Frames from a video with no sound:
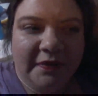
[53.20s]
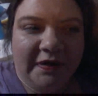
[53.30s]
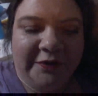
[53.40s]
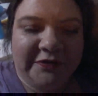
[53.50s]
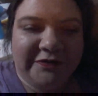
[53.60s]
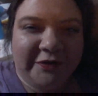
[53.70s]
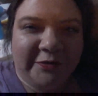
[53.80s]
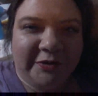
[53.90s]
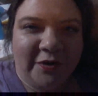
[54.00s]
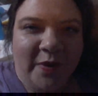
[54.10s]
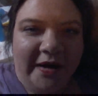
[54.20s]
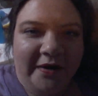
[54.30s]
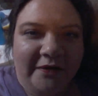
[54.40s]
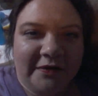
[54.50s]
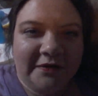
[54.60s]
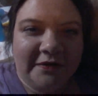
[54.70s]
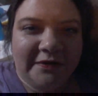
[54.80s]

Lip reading: always feel really wired